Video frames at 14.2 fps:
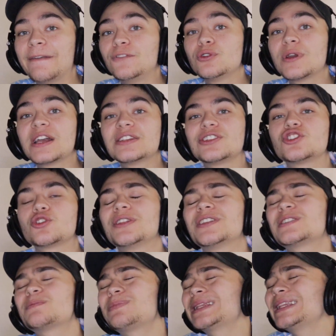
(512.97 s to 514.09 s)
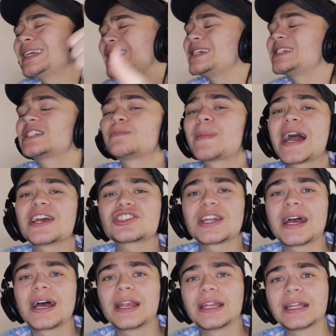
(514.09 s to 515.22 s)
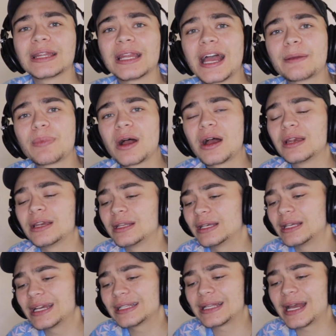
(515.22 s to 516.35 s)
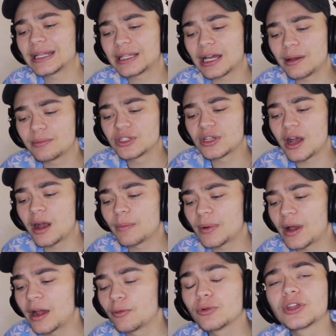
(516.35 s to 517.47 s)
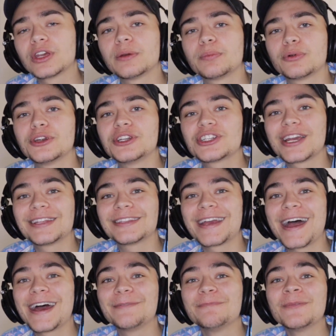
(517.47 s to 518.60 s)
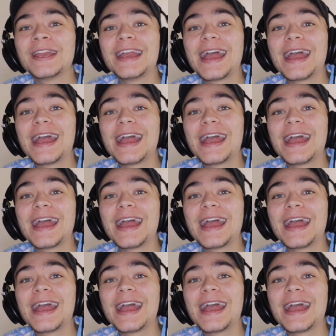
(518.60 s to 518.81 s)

If you guys enjoyed this, please smash that like button and hit that thumbs up. I really appreciate that.